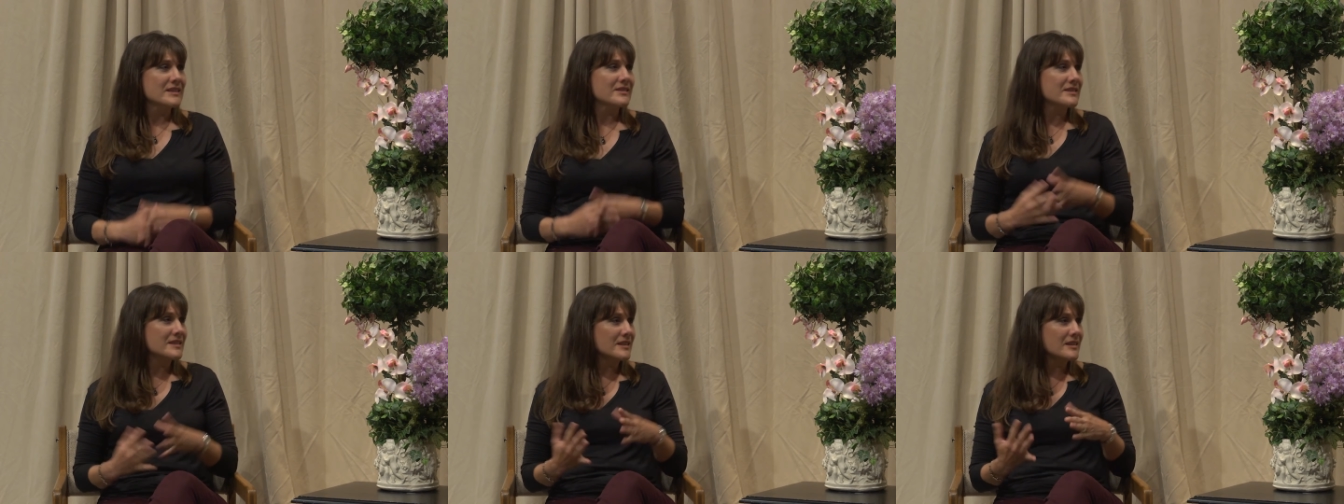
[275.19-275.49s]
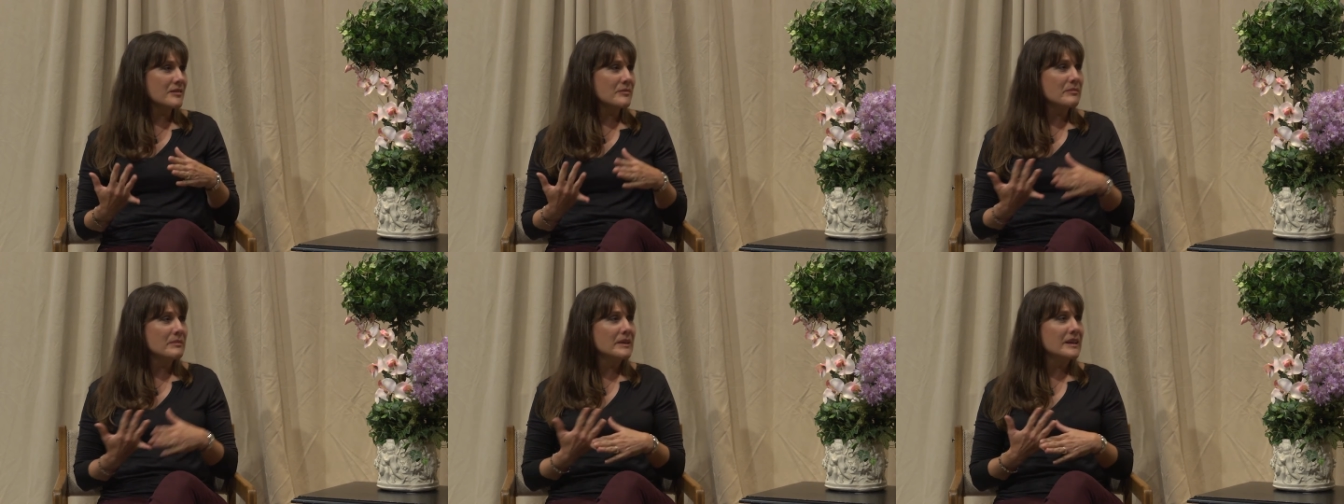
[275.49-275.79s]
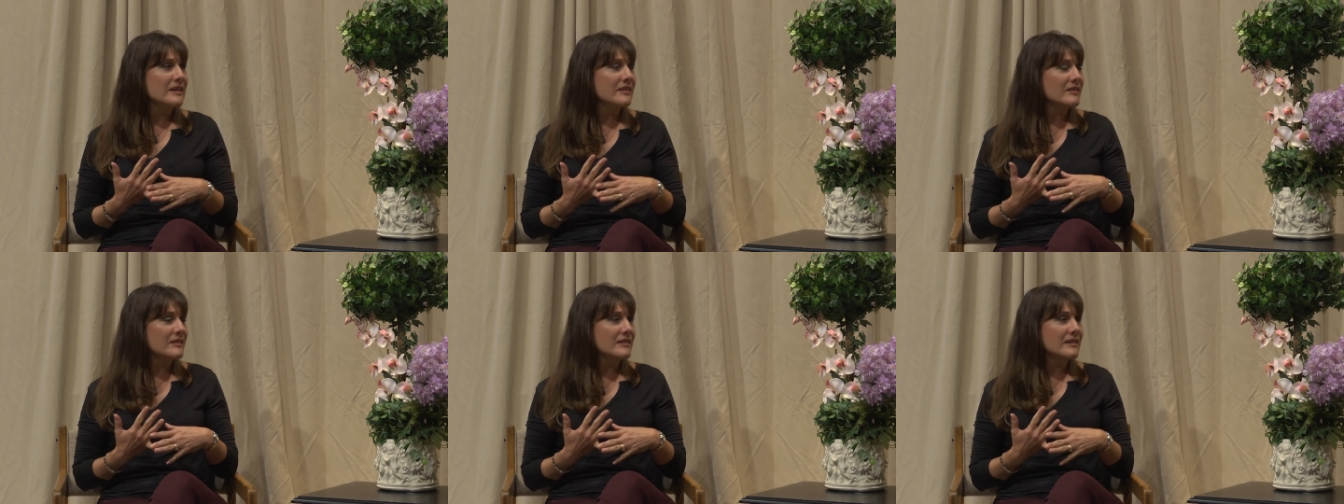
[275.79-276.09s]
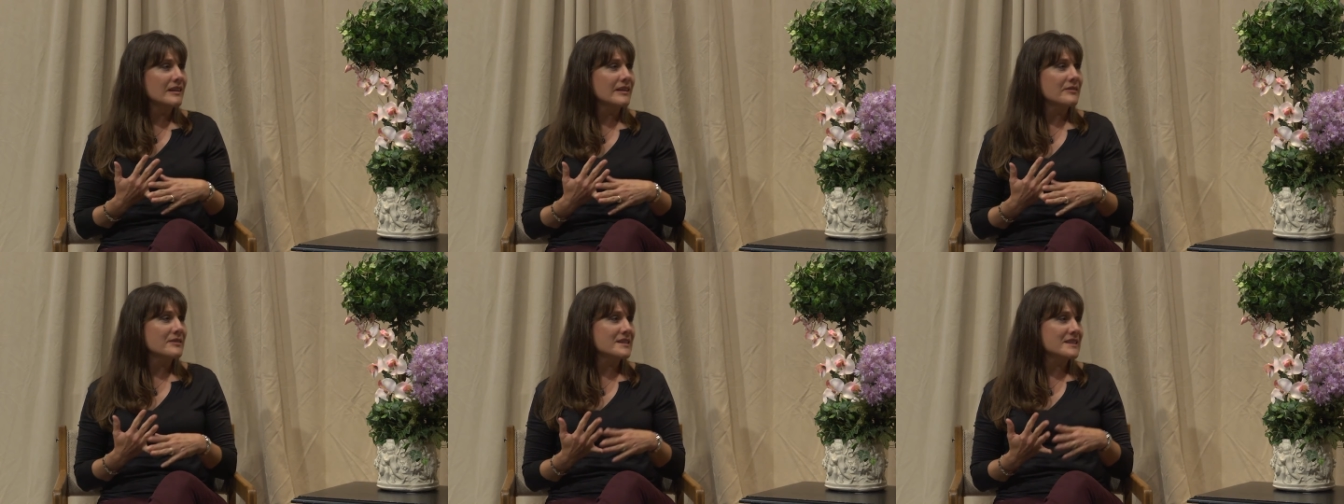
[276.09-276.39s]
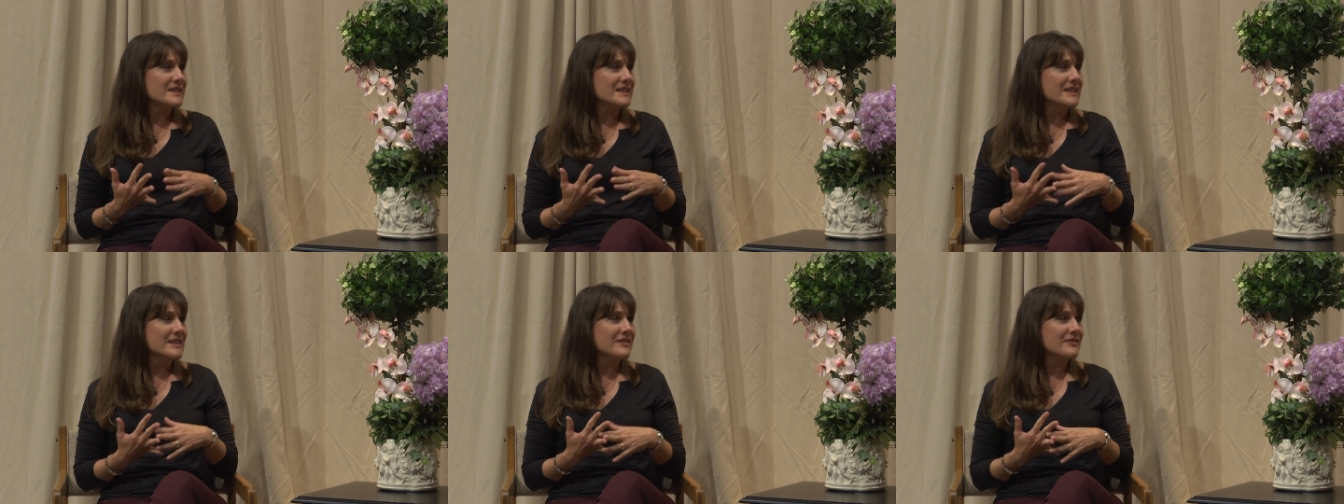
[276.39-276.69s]
I was in the middle. I
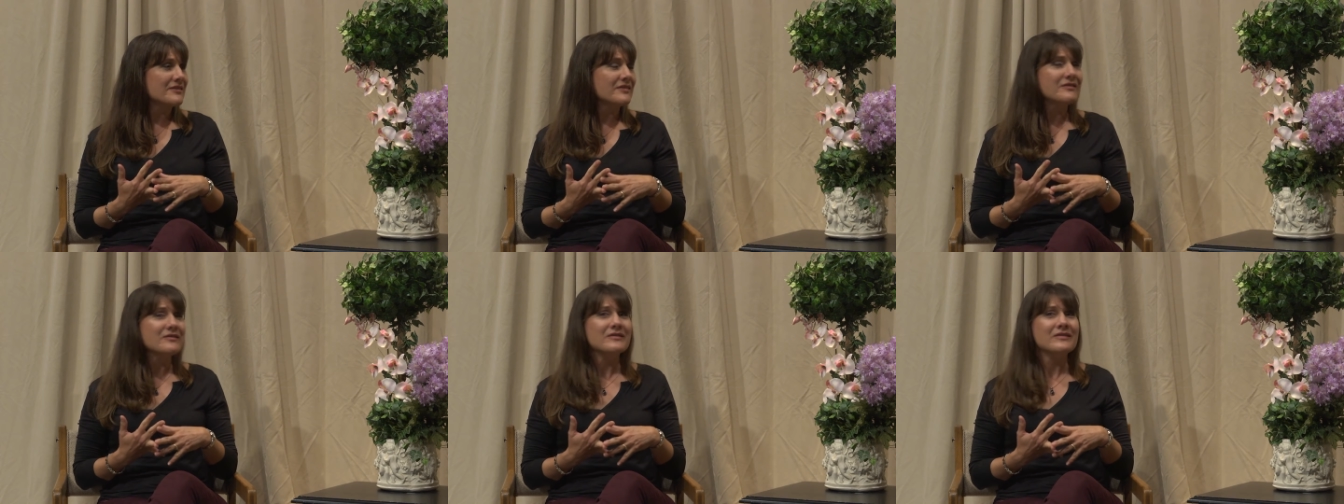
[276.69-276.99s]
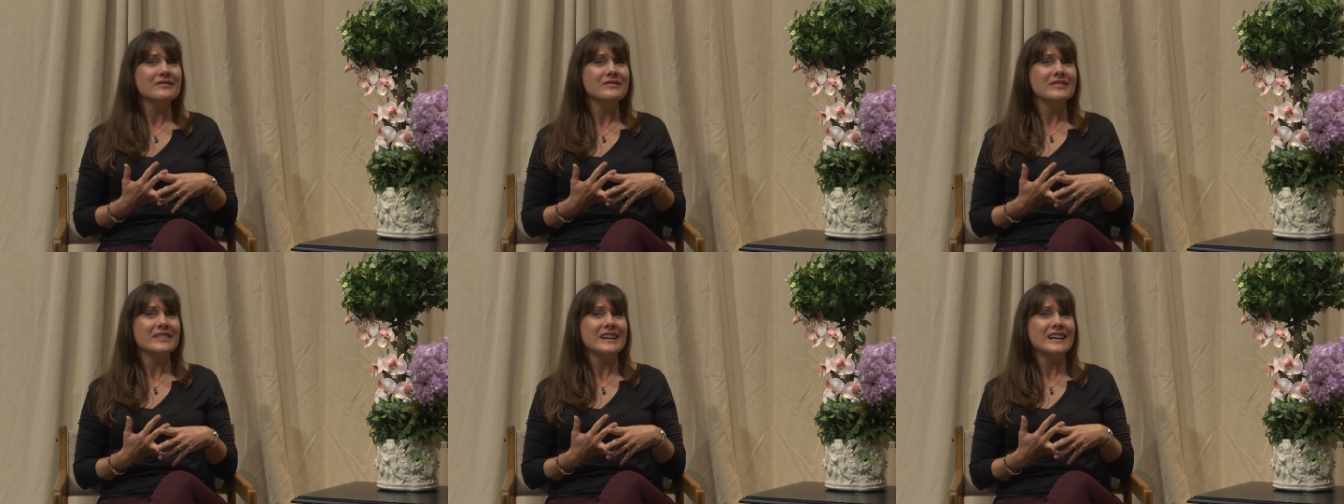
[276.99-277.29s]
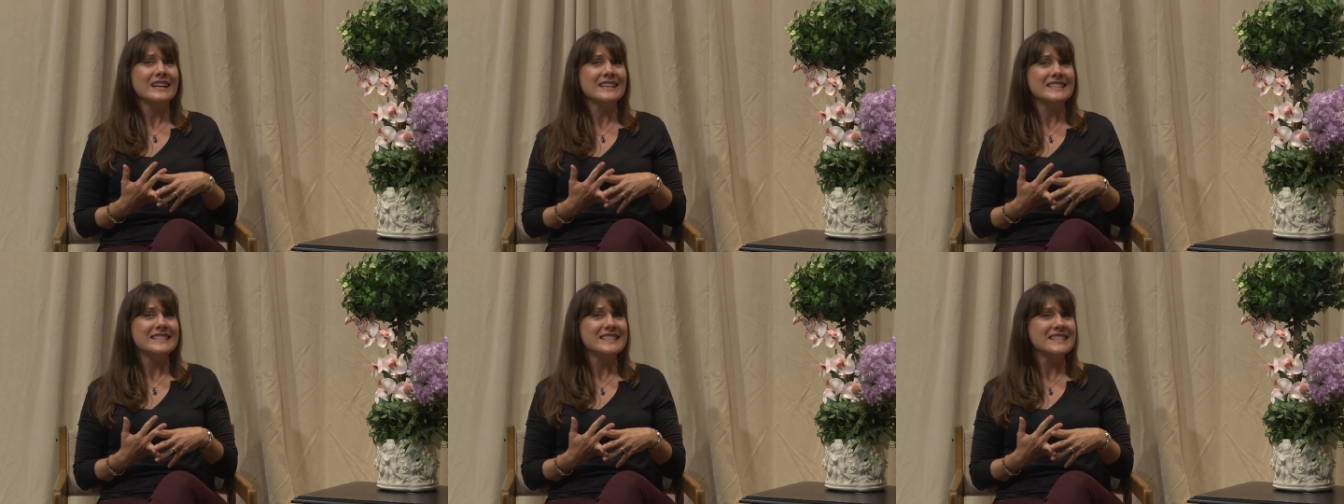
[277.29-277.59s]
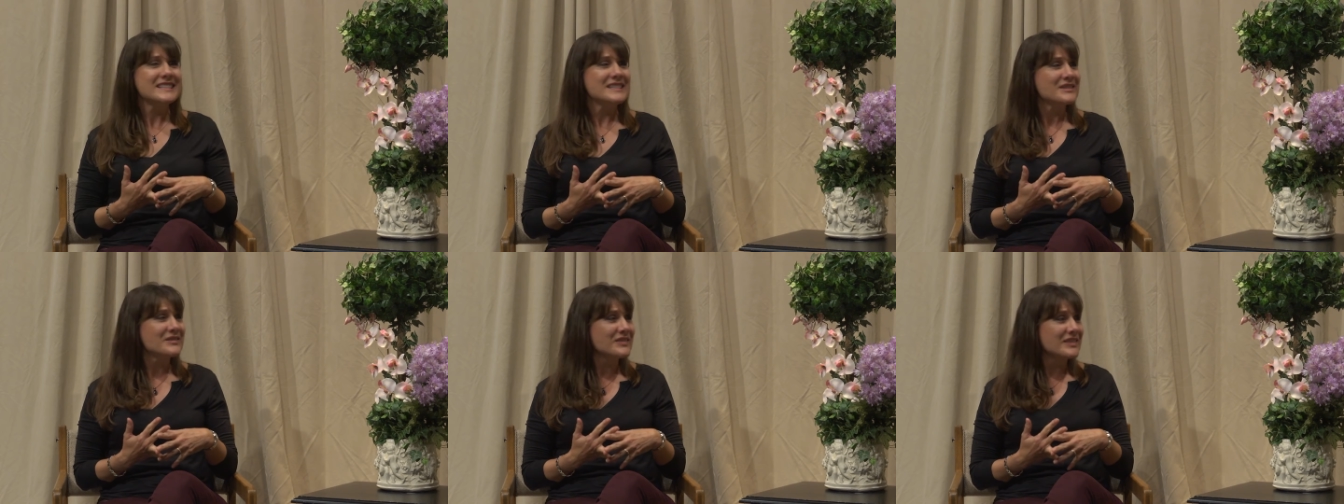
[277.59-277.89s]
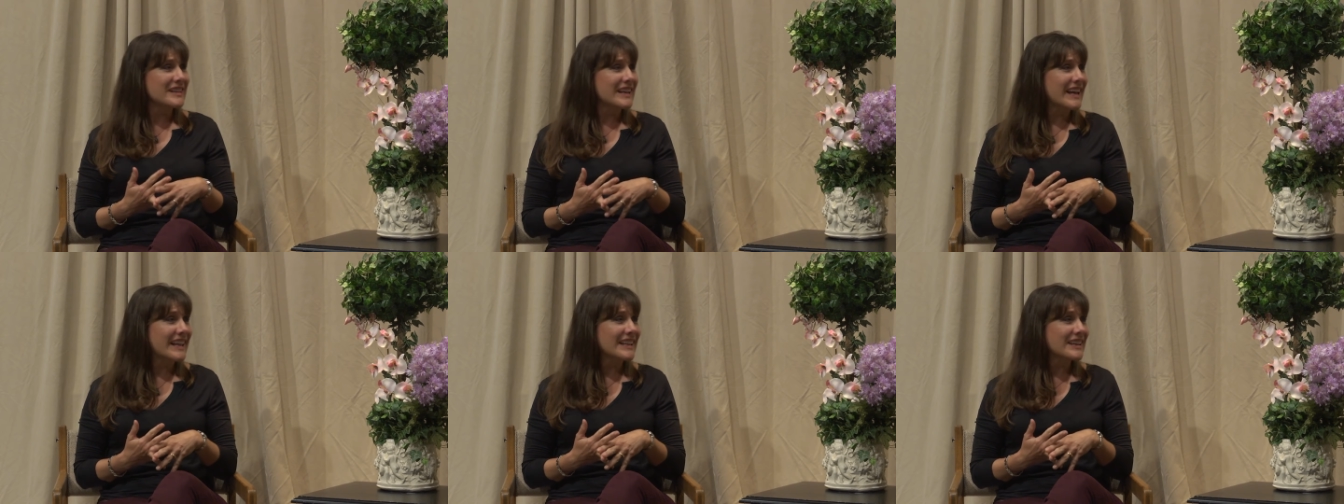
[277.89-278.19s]
was in the season
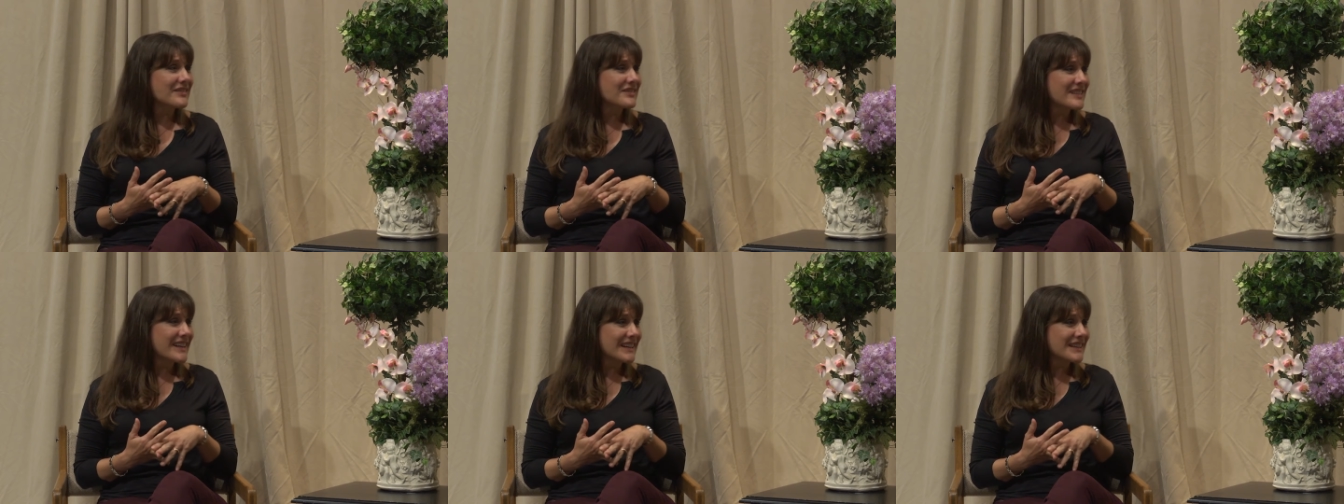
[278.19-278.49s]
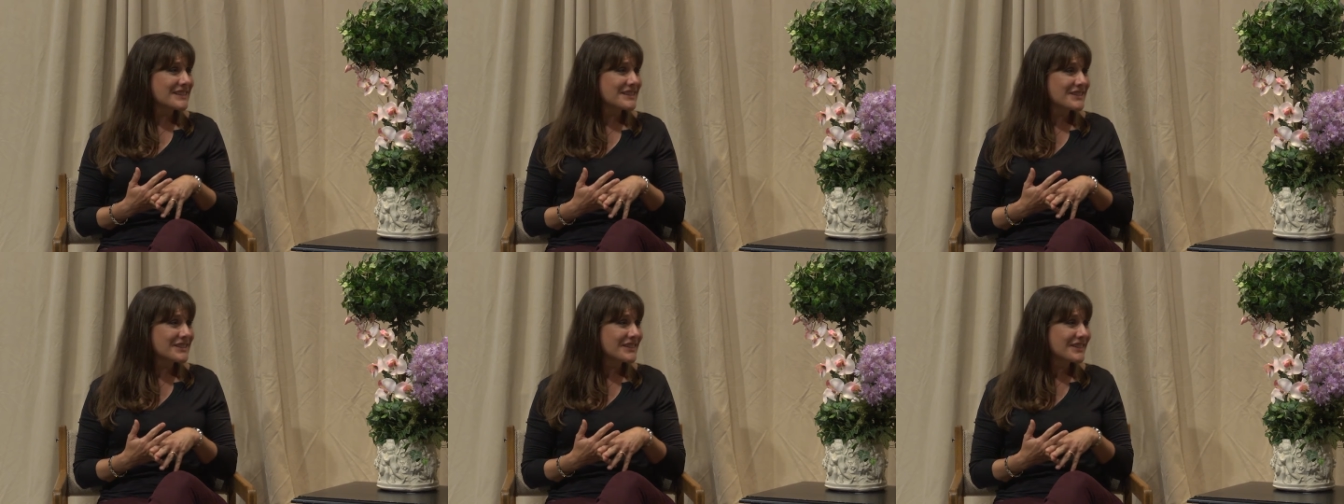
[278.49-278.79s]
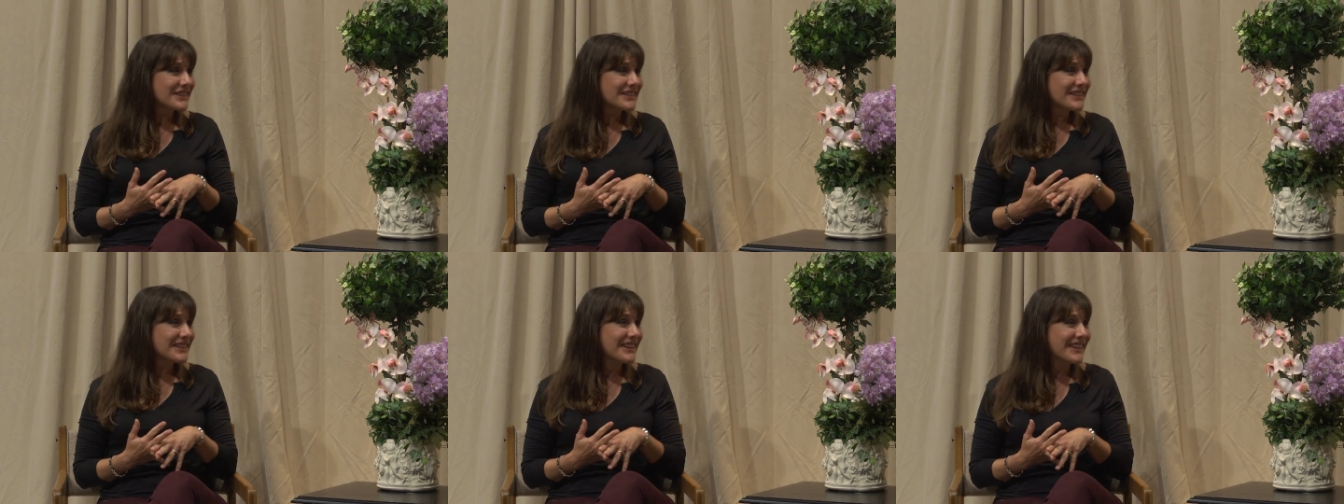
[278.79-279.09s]
finale of Dexter.